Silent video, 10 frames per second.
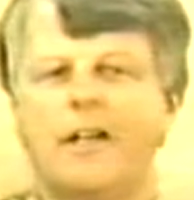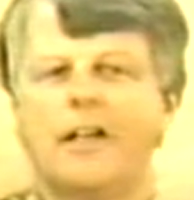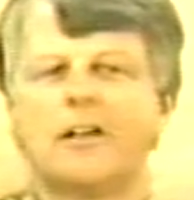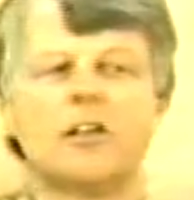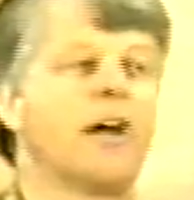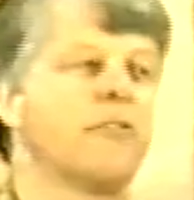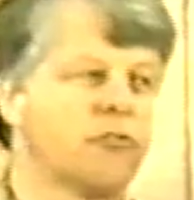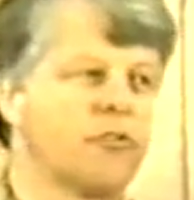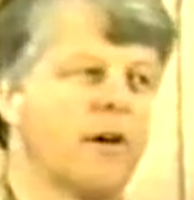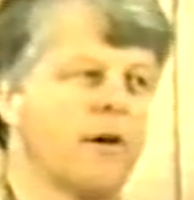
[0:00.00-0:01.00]

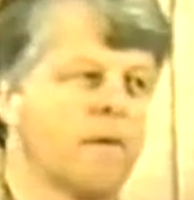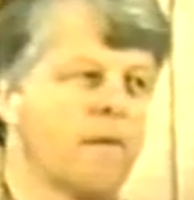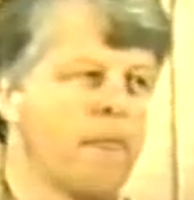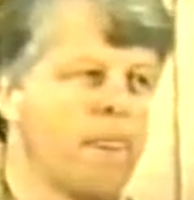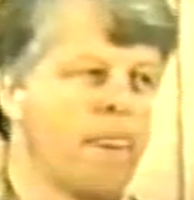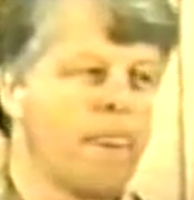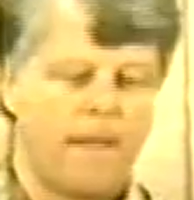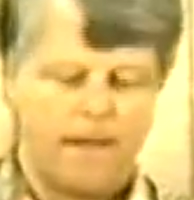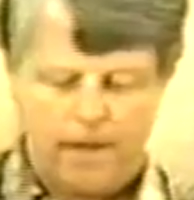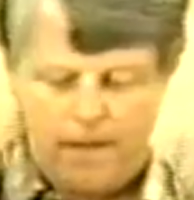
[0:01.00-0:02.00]
lifestyle.
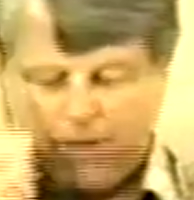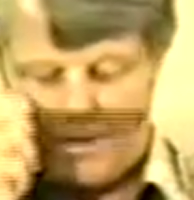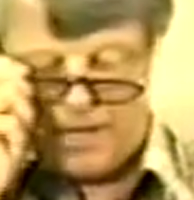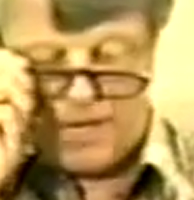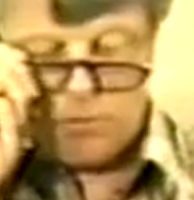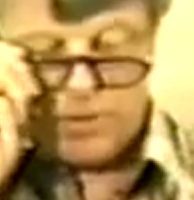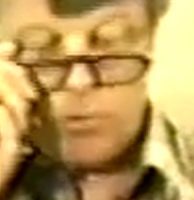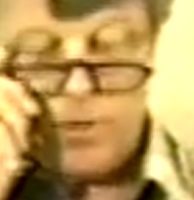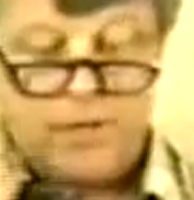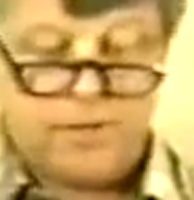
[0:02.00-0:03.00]
I want to
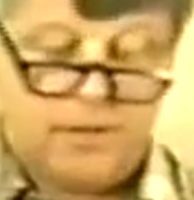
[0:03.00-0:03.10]
read